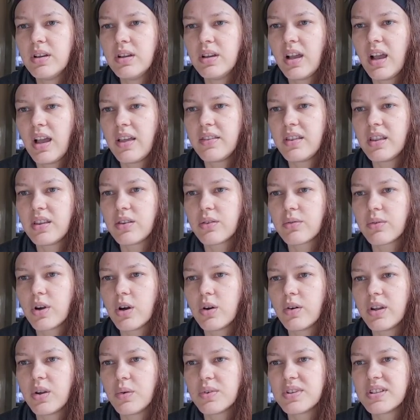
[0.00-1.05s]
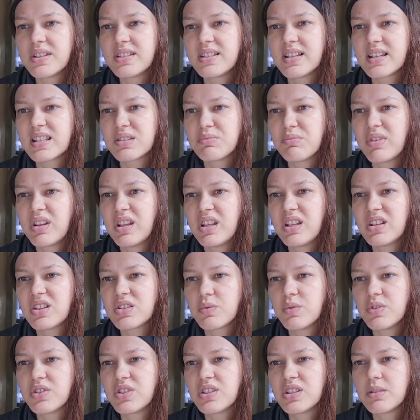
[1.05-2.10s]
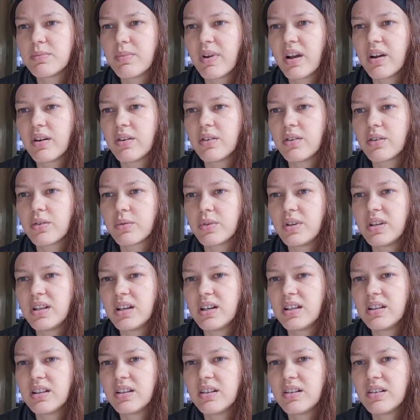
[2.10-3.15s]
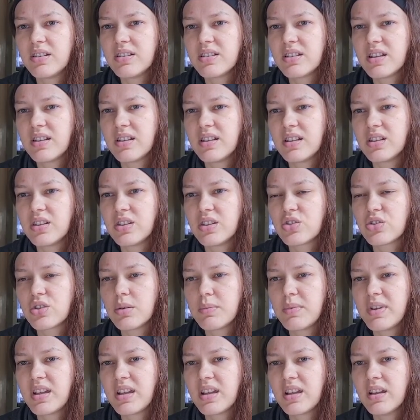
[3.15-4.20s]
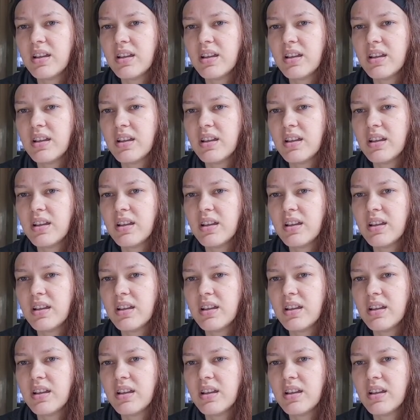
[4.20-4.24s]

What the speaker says: And then throwing was 6 minutes, which is about $3, and then trimming,